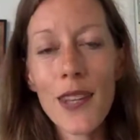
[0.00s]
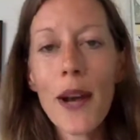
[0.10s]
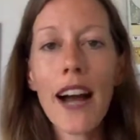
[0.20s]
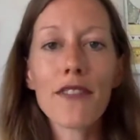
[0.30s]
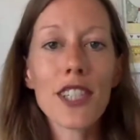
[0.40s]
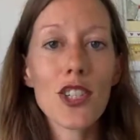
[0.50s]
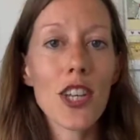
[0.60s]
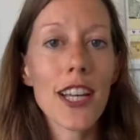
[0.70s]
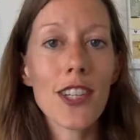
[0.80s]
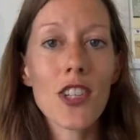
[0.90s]
You have to
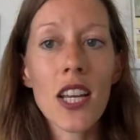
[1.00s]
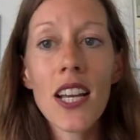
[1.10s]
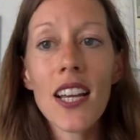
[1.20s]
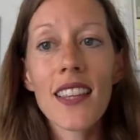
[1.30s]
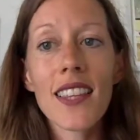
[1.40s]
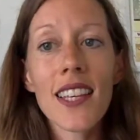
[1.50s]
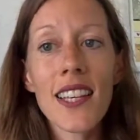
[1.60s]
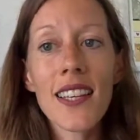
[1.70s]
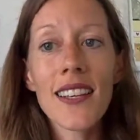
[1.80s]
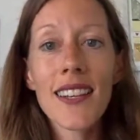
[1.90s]
change
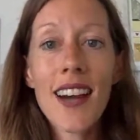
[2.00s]
the